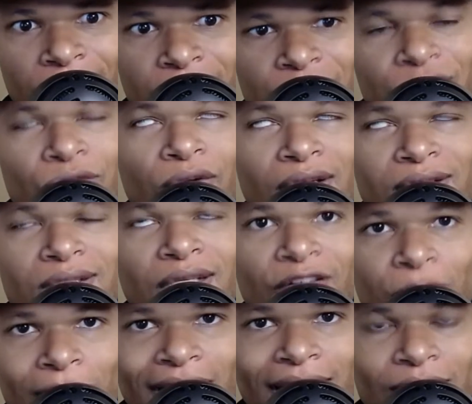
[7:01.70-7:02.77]
disgraced
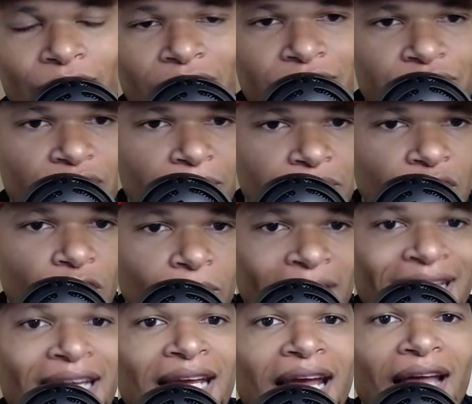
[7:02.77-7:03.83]
FBI Director James Comey,
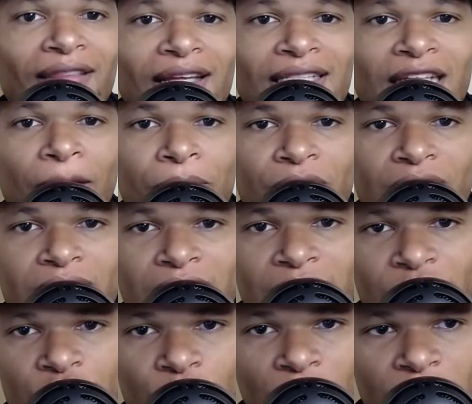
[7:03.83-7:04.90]
and then Deputy
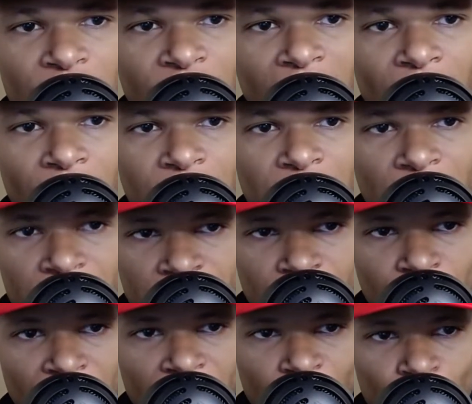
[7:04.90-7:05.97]
Assistant Director of Counterintelligence
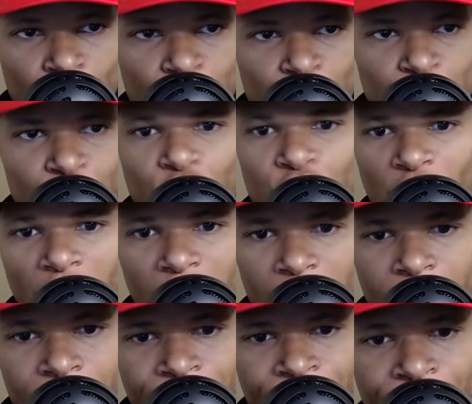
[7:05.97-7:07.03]
Peter
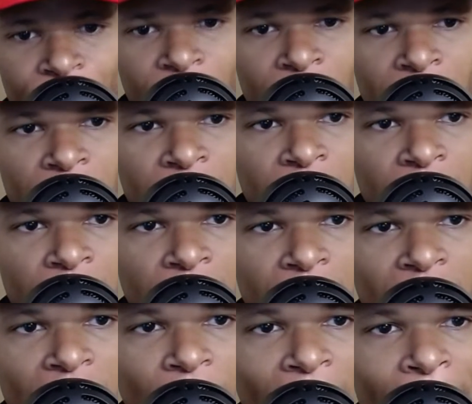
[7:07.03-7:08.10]
Strzok.
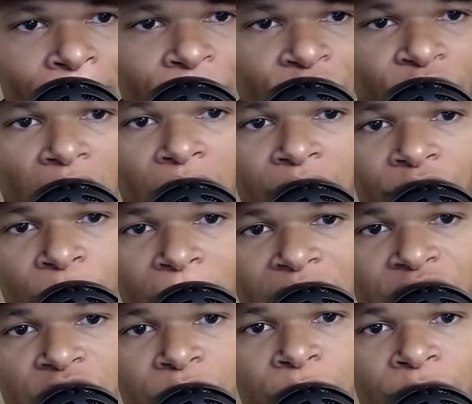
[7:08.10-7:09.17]
Anyway, the following
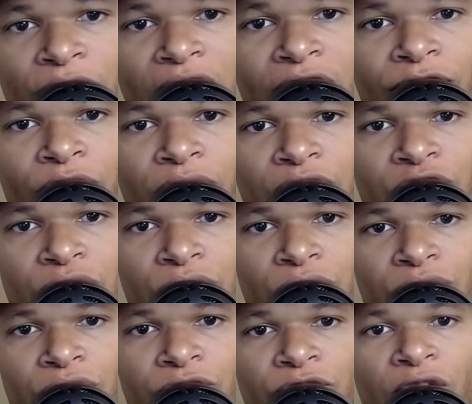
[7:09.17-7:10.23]
information is provided for the
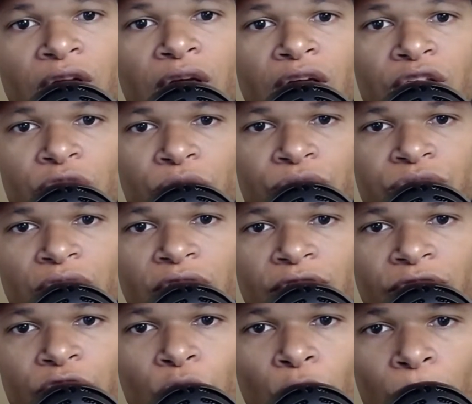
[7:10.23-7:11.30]
exclusive use
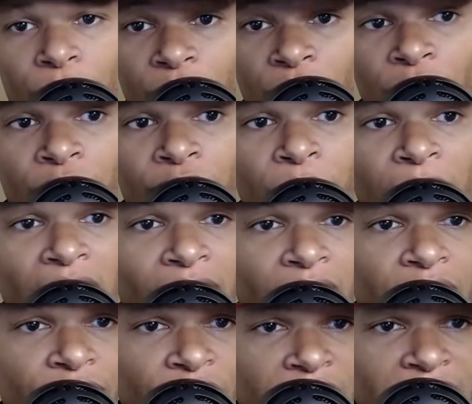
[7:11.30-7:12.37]
of your bureau for background
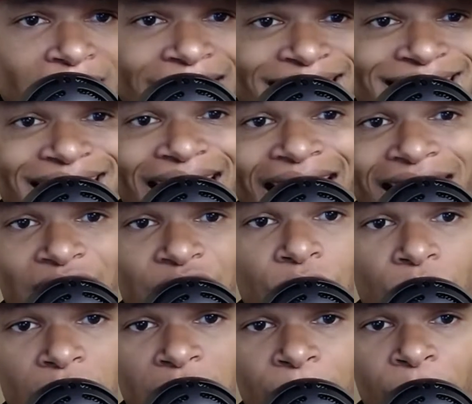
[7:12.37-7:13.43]
investigation, action, or
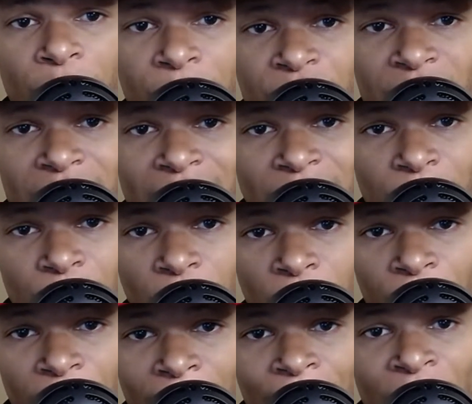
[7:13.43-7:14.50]
lead purposes as
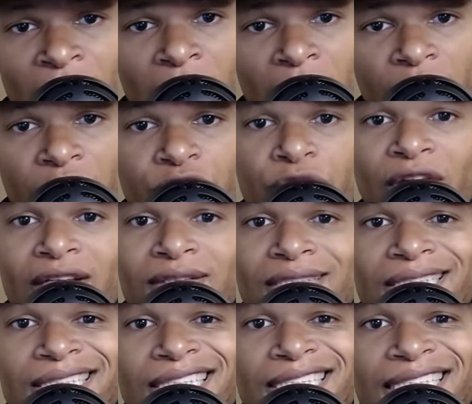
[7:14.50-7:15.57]
appropriate. The
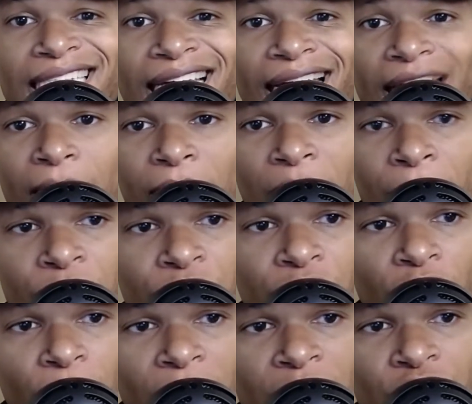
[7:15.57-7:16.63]
2016 CIA memo to
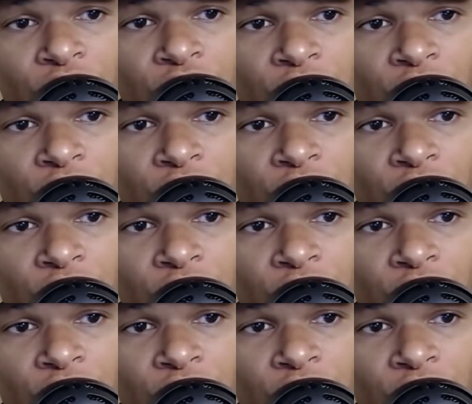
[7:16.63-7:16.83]
Comey and